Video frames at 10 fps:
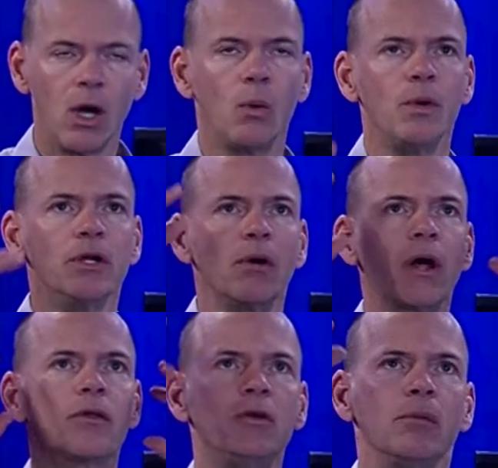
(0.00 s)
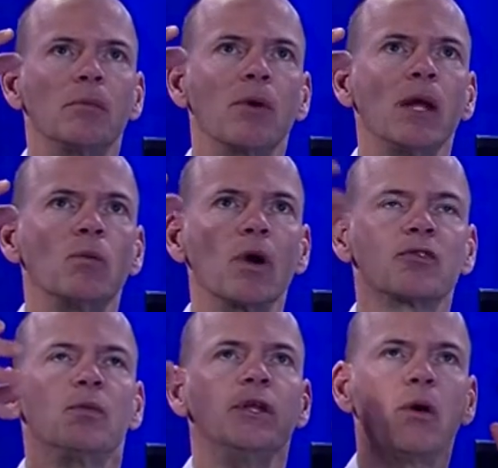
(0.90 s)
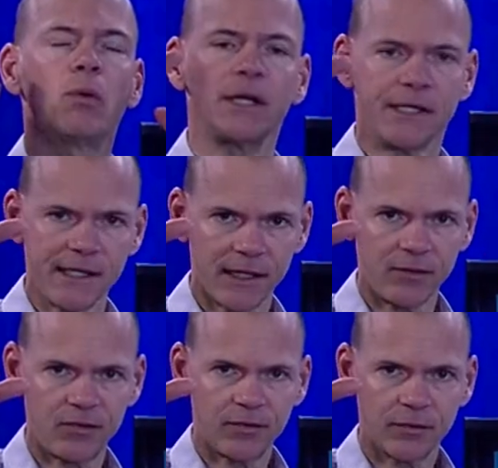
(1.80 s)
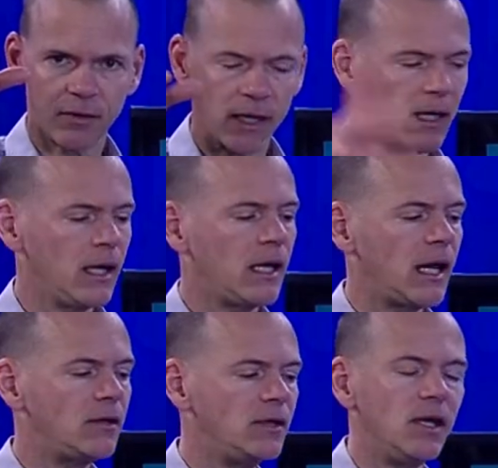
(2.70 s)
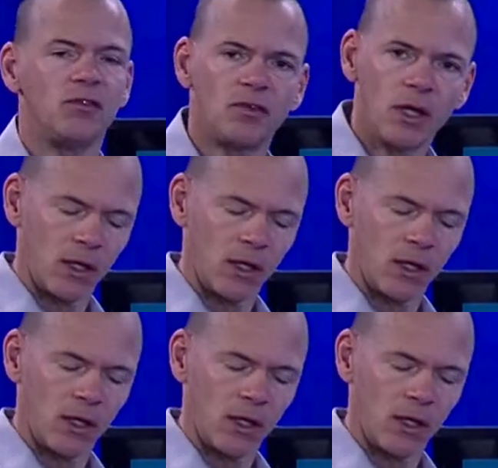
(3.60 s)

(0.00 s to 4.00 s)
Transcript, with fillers: we know how the human brain works, we know what it needs, right? It needs